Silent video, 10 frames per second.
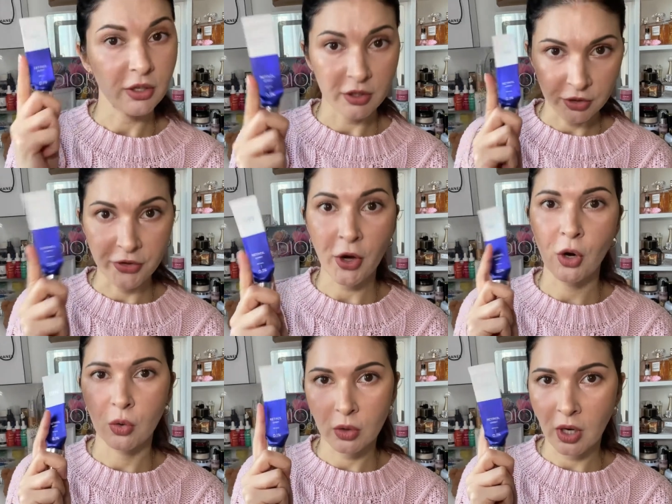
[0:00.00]

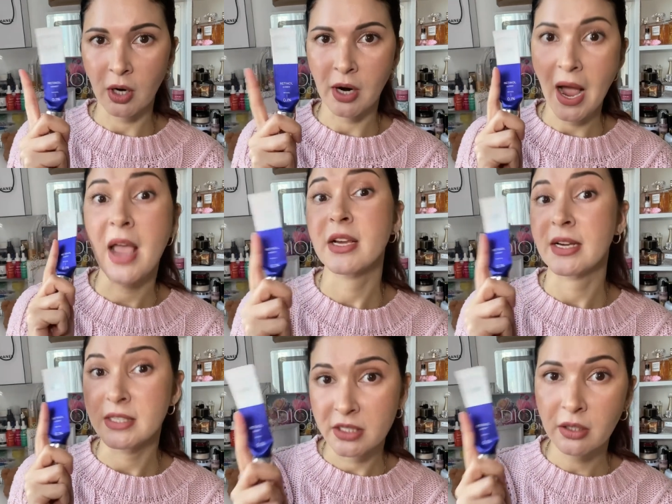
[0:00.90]
though I
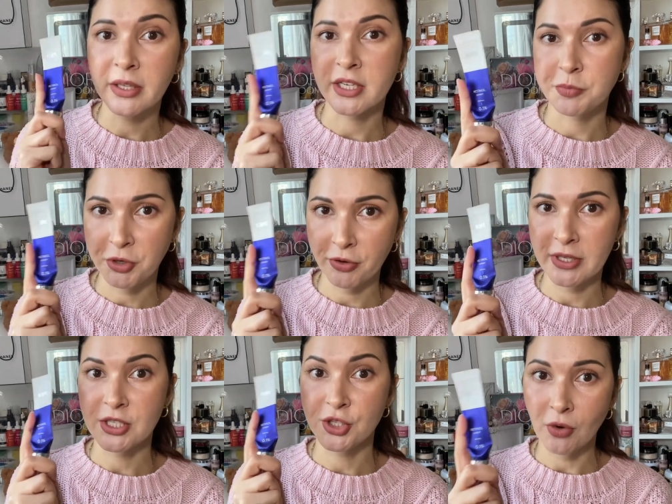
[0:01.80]
still
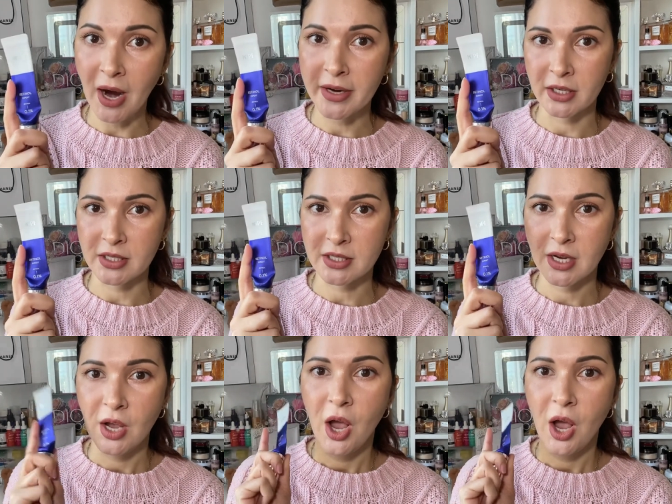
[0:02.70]
experience dryness.